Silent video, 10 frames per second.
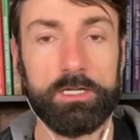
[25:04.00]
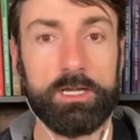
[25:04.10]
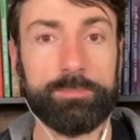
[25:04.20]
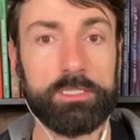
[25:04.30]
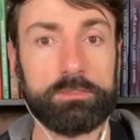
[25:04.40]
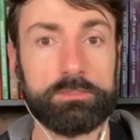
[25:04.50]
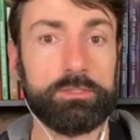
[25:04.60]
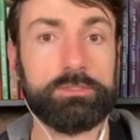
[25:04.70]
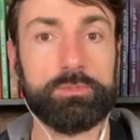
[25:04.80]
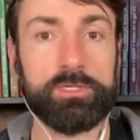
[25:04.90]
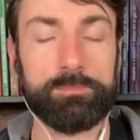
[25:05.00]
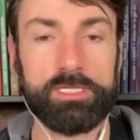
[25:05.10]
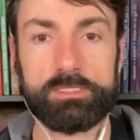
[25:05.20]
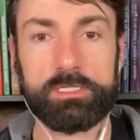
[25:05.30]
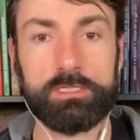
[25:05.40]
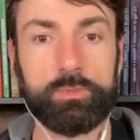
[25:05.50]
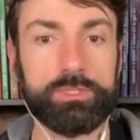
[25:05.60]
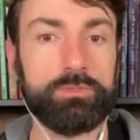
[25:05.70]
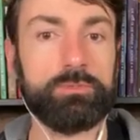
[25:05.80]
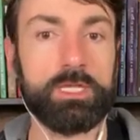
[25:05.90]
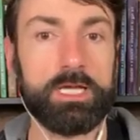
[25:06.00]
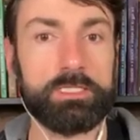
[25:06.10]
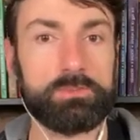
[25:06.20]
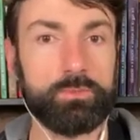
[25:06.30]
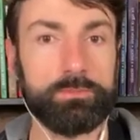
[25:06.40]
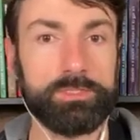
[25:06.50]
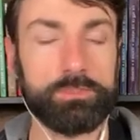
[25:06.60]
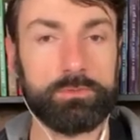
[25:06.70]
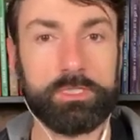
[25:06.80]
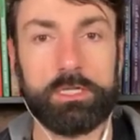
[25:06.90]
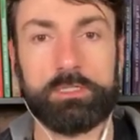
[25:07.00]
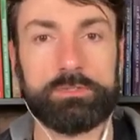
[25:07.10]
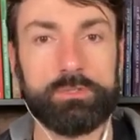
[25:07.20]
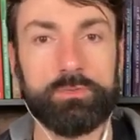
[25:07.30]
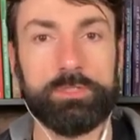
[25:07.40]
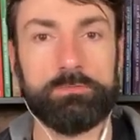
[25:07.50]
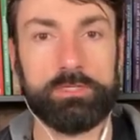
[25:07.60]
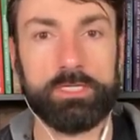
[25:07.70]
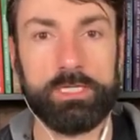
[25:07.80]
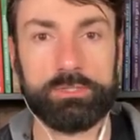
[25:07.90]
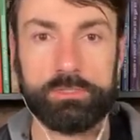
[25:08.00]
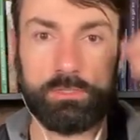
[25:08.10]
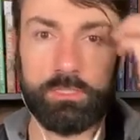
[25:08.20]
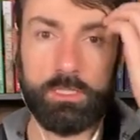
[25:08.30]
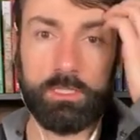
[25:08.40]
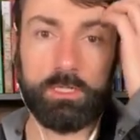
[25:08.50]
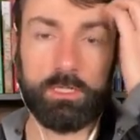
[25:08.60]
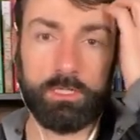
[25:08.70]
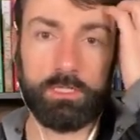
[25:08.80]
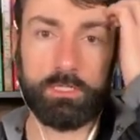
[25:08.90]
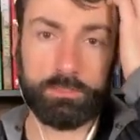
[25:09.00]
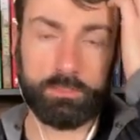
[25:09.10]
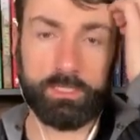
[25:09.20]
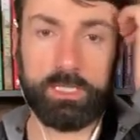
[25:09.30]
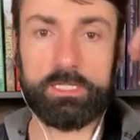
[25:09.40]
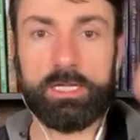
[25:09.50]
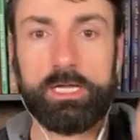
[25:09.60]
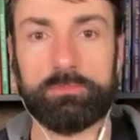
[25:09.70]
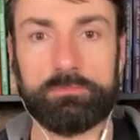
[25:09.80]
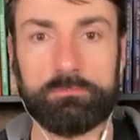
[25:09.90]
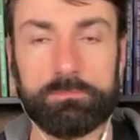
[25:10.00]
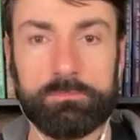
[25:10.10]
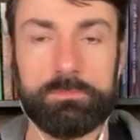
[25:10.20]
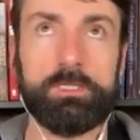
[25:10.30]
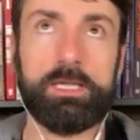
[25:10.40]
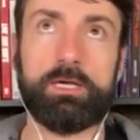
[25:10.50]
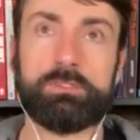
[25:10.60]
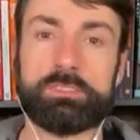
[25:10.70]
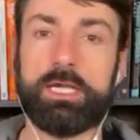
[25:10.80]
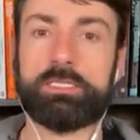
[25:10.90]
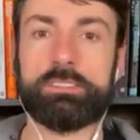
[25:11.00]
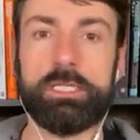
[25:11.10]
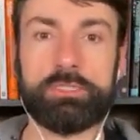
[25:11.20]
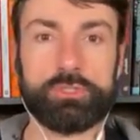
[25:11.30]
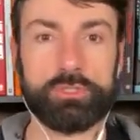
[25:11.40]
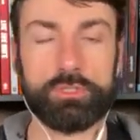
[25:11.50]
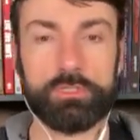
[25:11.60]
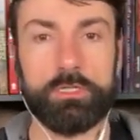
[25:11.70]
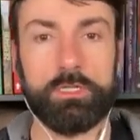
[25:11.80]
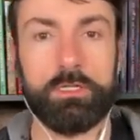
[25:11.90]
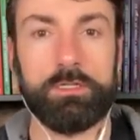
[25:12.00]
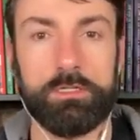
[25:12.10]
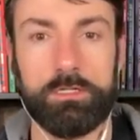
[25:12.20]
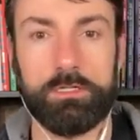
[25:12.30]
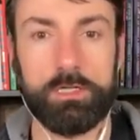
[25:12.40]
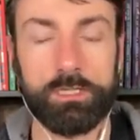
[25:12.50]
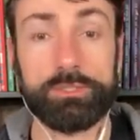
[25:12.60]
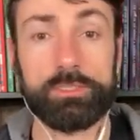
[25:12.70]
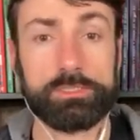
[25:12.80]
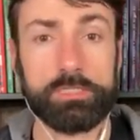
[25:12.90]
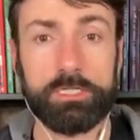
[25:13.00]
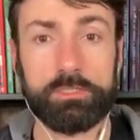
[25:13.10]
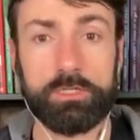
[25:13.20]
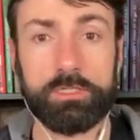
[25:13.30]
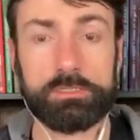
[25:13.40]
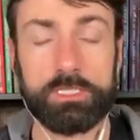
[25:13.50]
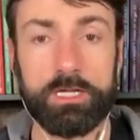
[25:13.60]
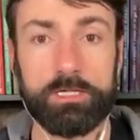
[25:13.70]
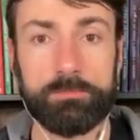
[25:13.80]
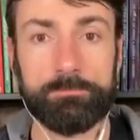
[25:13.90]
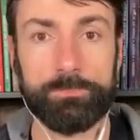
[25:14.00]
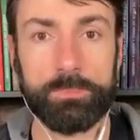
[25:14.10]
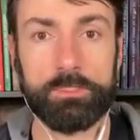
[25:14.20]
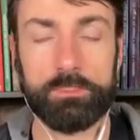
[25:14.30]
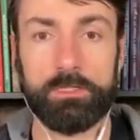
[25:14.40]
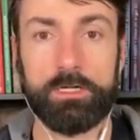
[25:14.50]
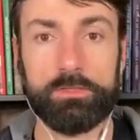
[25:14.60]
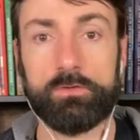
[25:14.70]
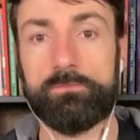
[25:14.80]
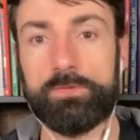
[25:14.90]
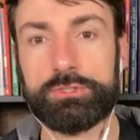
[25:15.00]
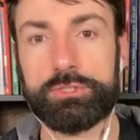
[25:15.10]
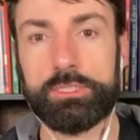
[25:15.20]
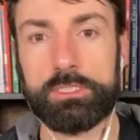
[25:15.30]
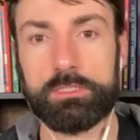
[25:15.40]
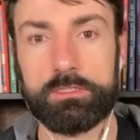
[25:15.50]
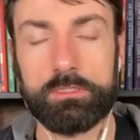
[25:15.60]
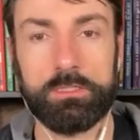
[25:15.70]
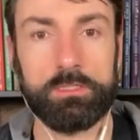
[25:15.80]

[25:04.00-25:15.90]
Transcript: I mean, they're doing basically what you guys would be doing on a two-week vacation. Uh, they're hanging out outside in nature, uh, under the sun all the time. Uh, they're fishing,